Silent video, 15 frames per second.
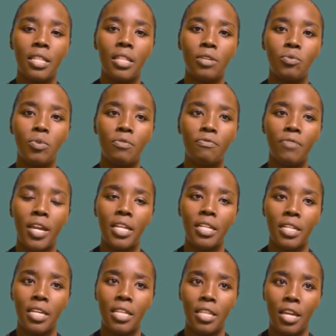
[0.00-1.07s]
that we find
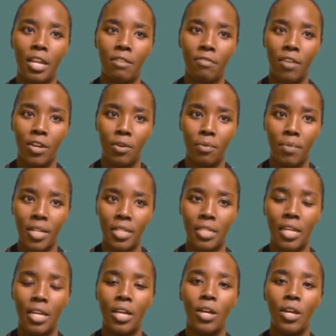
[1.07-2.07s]
in the environment.